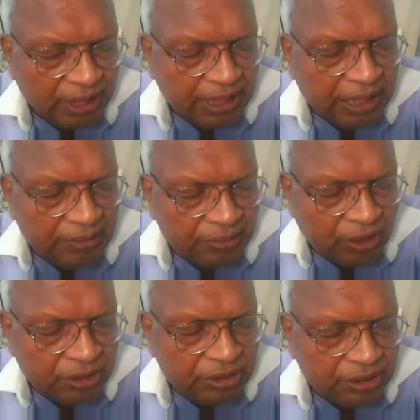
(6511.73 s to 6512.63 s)
And I'm
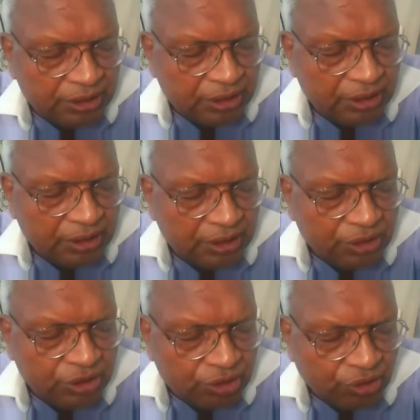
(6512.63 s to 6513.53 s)
not
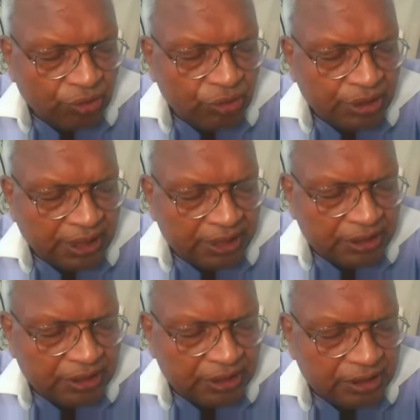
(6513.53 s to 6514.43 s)
sure that
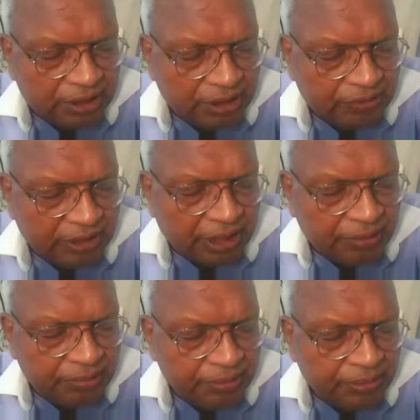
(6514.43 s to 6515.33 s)
when
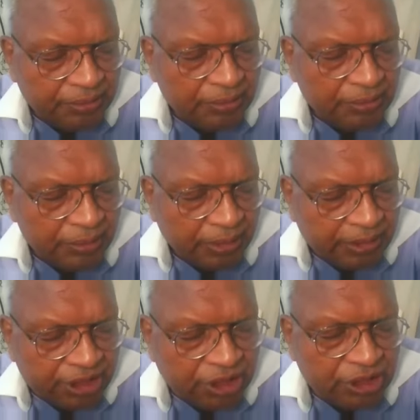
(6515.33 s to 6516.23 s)
I'm
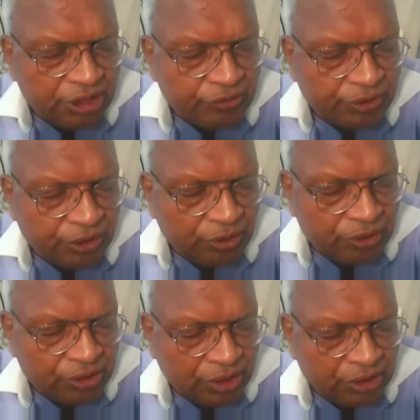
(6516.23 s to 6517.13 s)
publishing these
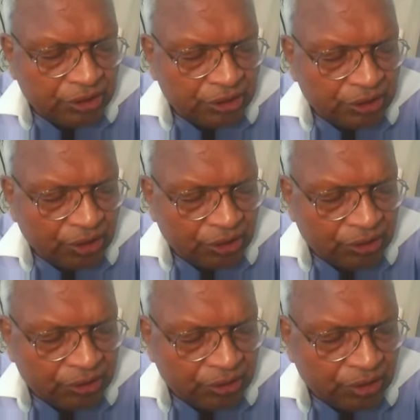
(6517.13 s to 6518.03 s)
videos on
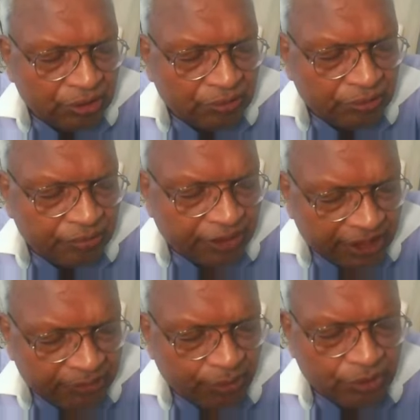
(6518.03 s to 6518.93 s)

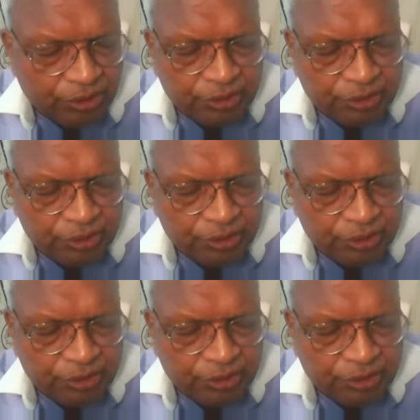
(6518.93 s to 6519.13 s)
Facebook,